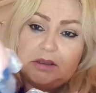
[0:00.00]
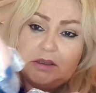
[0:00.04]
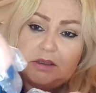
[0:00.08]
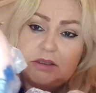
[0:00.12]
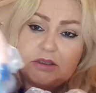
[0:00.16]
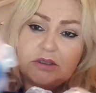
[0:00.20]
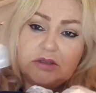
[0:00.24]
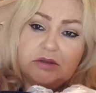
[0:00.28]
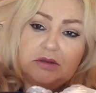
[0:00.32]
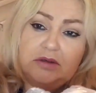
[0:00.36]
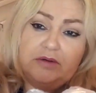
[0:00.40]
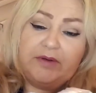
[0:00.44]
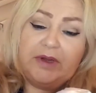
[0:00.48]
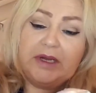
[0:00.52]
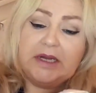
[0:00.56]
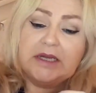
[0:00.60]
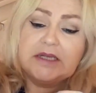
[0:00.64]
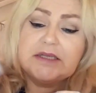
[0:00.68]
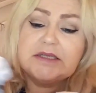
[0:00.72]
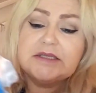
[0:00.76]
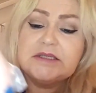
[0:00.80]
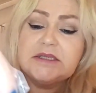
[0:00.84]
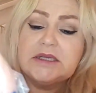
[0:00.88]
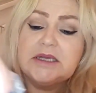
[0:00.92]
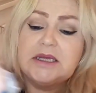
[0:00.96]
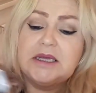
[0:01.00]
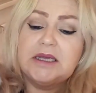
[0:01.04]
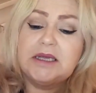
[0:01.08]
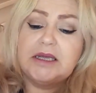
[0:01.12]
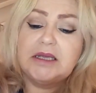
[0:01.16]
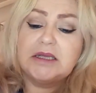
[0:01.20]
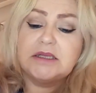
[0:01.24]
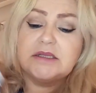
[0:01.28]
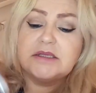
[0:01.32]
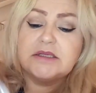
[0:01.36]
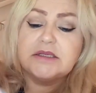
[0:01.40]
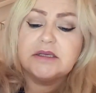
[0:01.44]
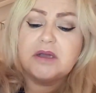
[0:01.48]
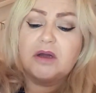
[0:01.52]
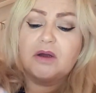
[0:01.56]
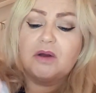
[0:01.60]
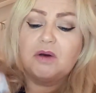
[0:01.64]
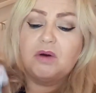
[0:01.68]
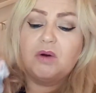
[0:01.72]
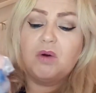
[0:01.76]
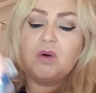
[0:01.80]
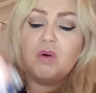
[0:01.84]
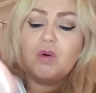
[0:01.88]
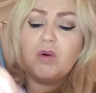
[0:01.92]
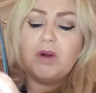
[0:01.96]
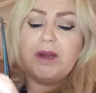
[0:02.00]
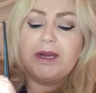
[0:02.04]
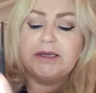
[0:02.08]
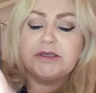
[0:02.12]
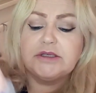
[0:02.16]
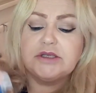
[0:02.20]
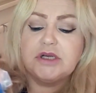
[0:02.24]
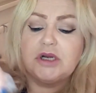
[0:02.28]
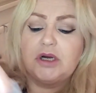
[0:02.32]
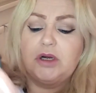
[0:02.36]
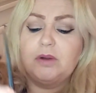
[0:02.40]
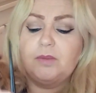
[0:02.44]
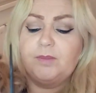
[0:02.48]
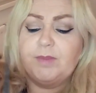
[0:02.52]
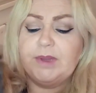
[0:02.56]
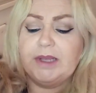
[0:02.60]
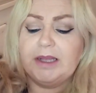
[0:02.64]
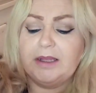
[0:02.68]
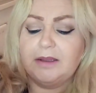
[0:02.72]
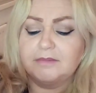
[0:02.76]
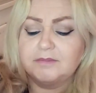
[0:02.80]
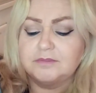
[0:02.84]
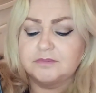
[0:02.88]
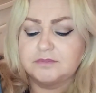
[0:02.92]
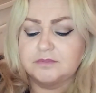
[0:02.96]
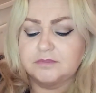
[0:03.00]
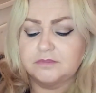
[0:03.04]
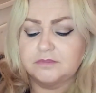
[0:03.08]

I don't know if you can see, it's gone quite gloopy.